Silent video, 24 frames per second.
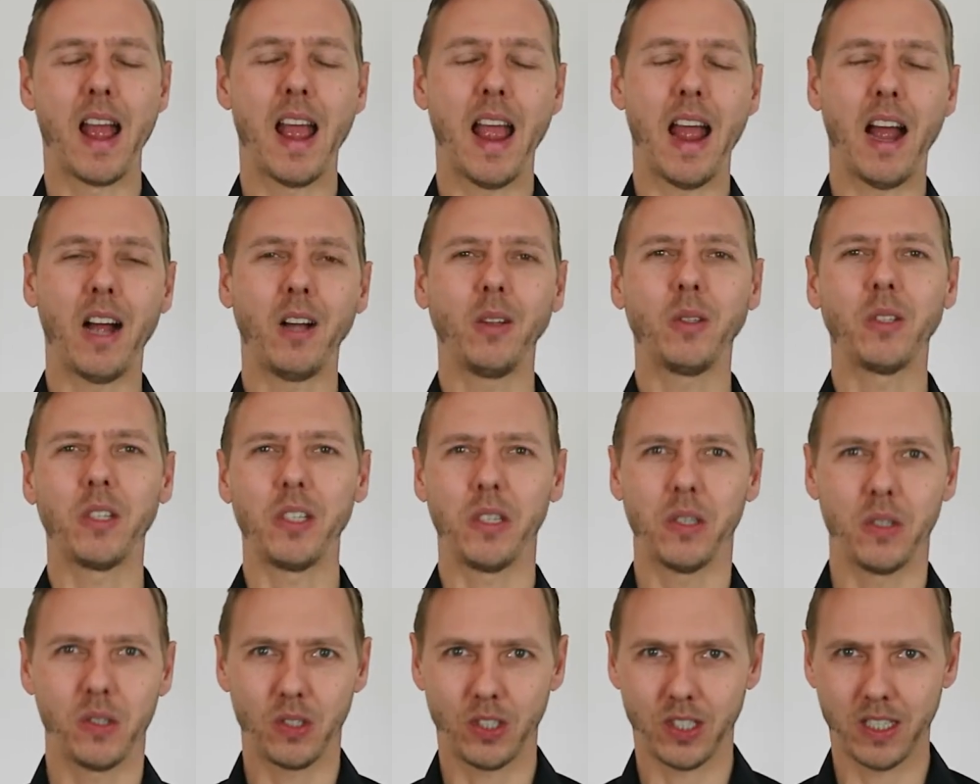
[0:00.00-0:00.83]
how to
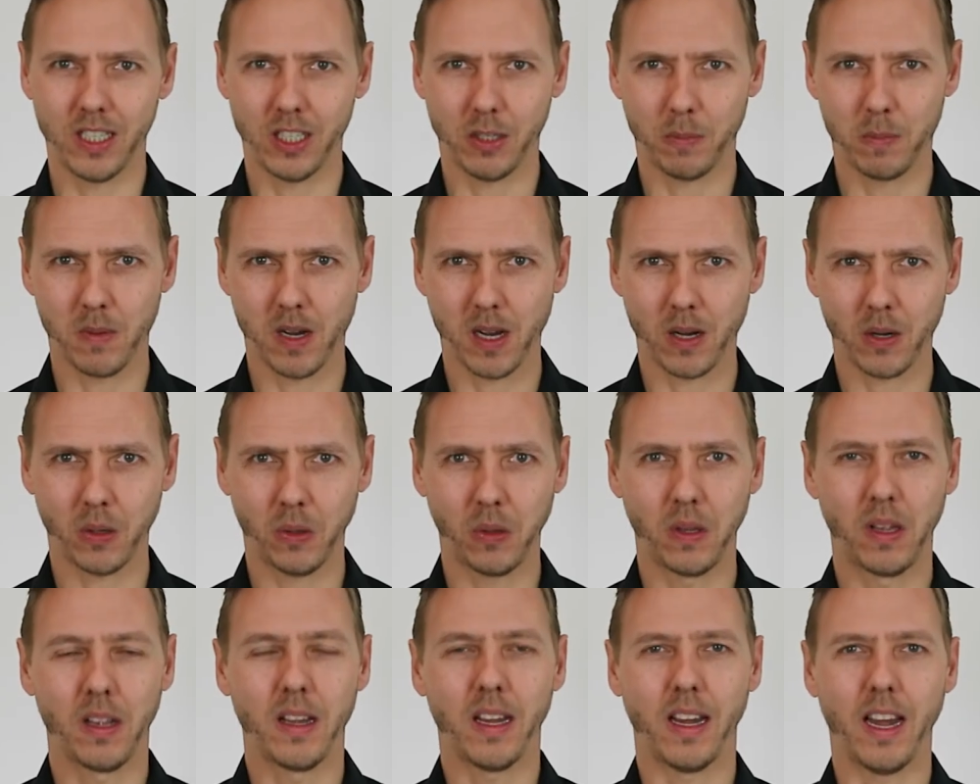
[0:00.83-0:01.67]
use this
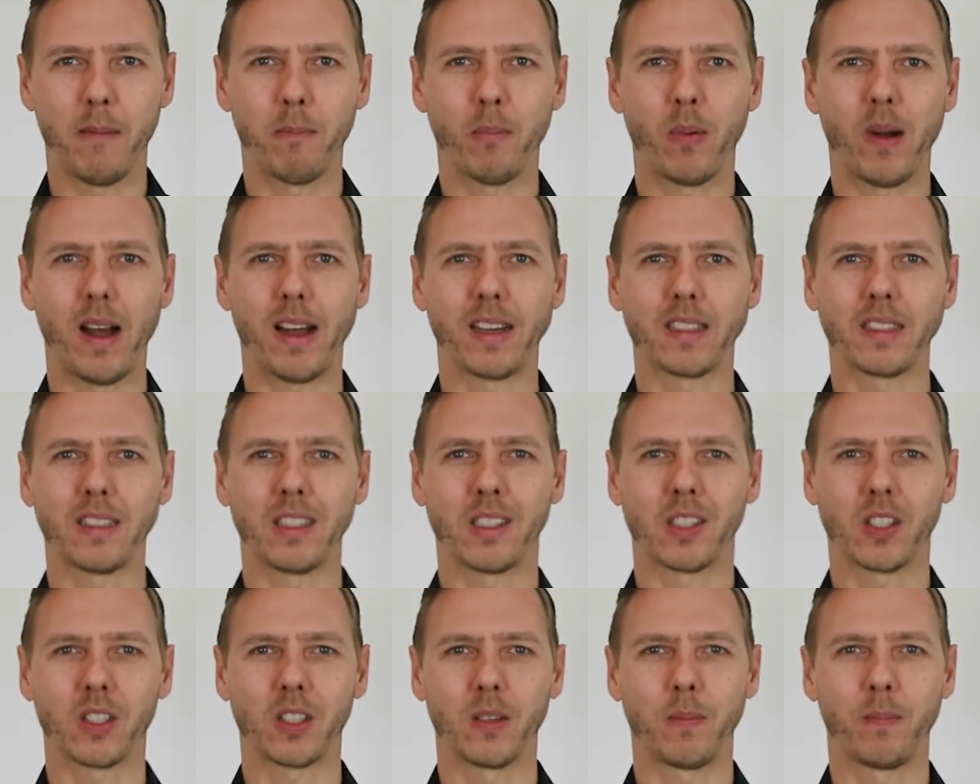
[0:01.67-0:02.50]
model in
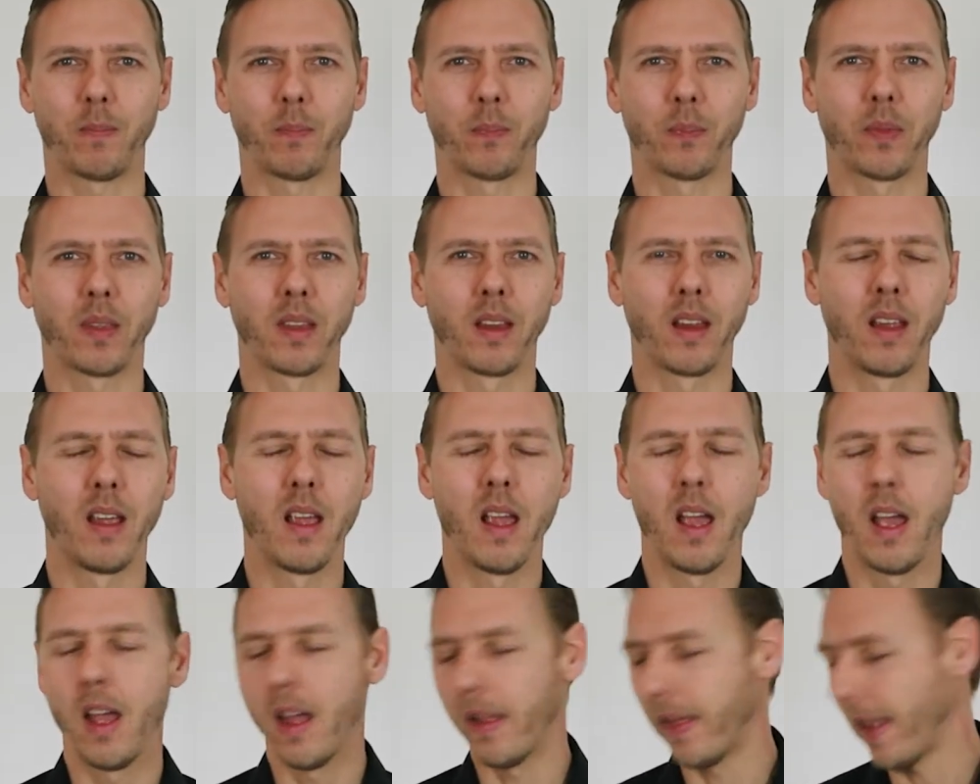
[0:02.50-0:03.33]
practice.
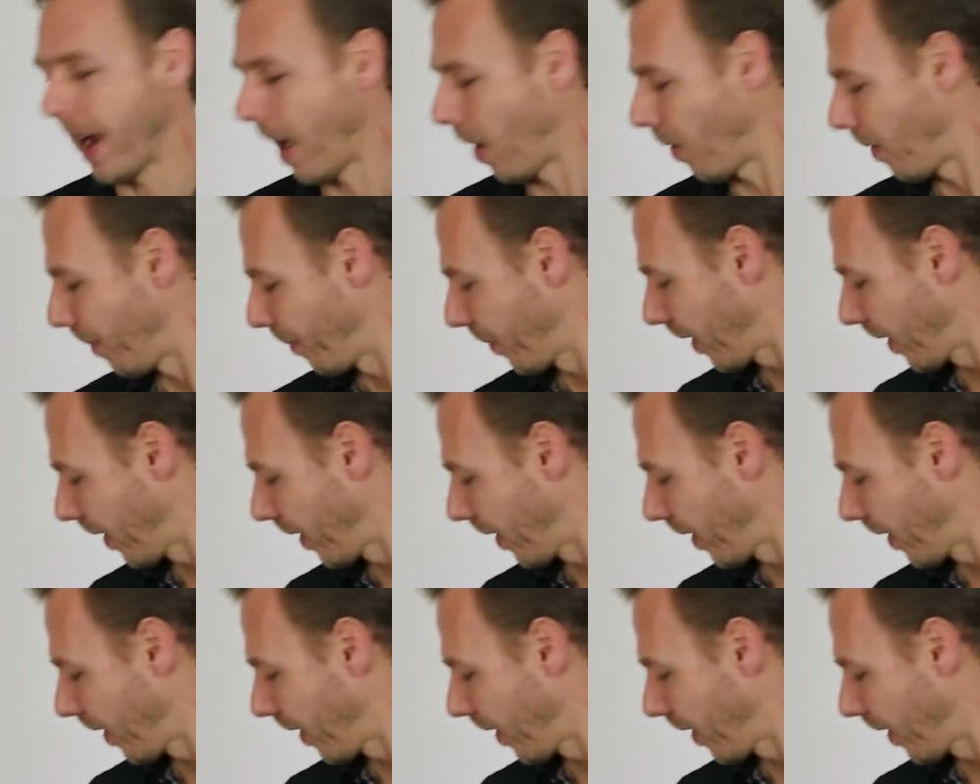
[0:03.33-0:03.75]
Now,